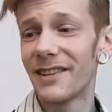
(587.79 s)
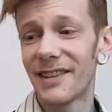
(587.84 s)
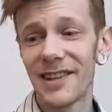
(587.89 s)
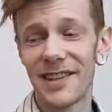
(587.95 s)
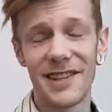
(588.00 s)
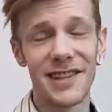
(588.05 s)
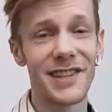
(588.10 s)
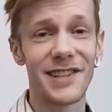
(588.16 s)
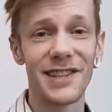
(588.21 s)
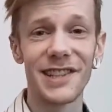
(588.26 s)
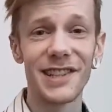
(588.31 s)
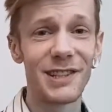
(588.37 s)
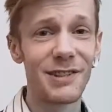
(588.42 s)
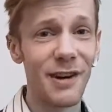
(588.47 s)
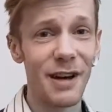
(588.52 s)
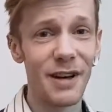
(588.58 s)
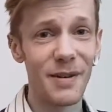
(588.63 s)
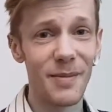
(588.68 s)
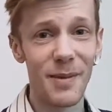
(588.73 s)
this is
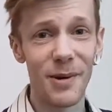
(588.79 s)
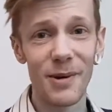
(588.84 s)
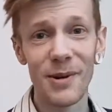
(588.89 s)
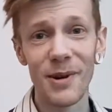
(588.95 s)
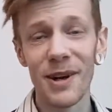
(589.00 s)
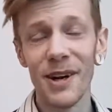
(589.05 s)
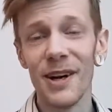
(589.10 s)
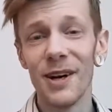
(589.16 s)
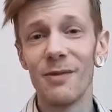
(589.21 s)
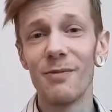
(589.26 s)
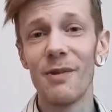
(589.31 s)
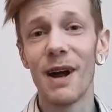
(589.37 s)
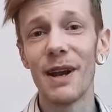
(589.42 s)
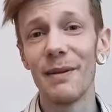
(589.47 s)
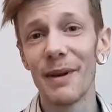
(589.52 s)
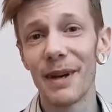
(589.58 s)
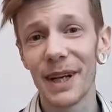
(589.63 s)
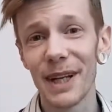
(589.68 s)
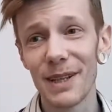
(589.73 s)
incredible. When
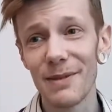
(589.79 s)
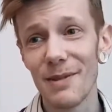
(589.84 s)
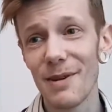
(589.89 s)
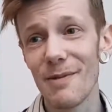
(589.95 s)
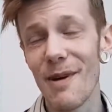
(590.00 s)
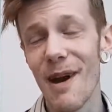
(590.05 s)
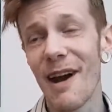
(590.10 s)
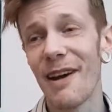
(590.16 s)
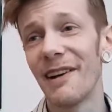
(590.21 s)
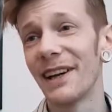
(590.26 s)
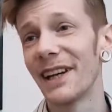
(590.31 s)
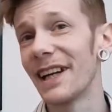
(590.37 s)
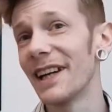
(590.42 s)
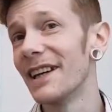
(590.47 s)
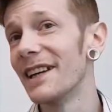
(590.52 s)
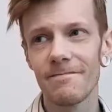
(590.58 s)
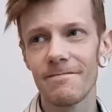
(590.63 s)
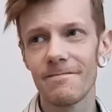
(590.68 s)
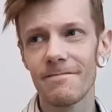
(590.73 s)
am I going to be wearing it?